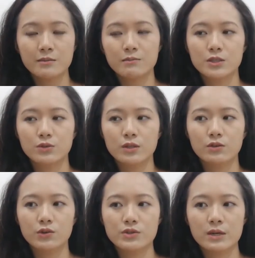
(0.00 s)
between
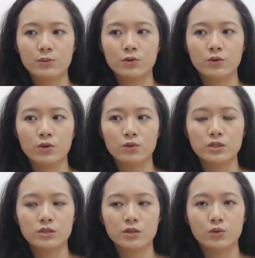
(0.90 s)
those that would go
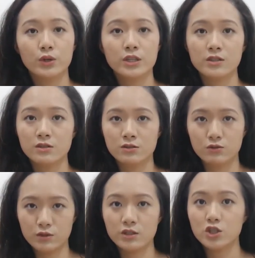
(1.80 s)
to the Queen's
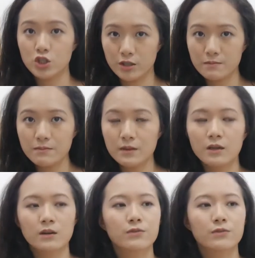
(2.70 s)
Students' Gym